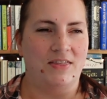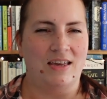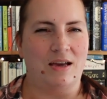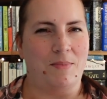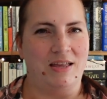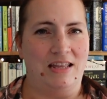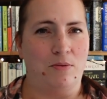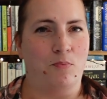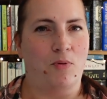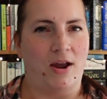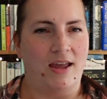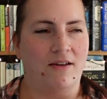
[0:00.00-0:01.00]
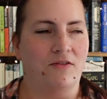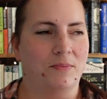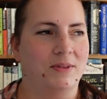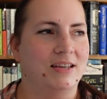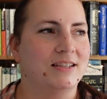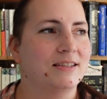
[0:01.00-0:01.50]
think I might need a break from
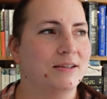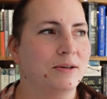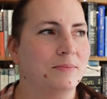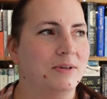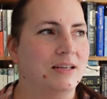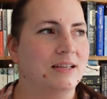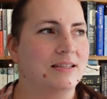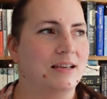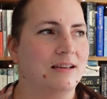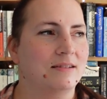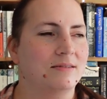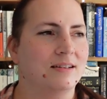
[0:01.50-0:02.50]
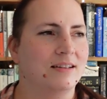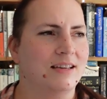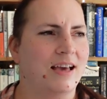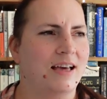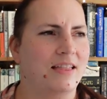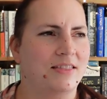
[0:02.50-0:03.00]
these soon because
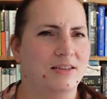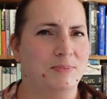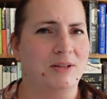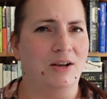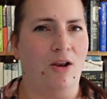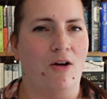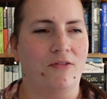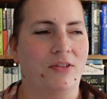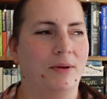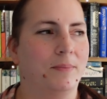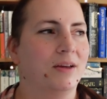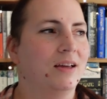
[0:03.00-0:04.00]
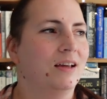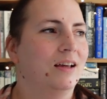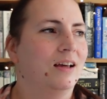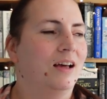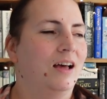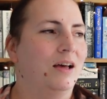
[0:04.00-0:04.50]
yeah, there's been a lot of them
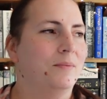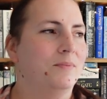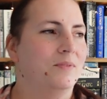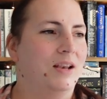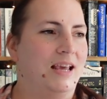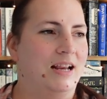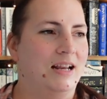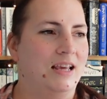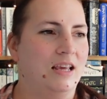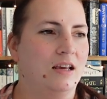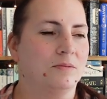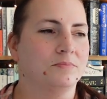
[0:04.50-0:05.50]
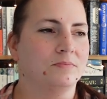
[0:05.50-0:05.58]
lately.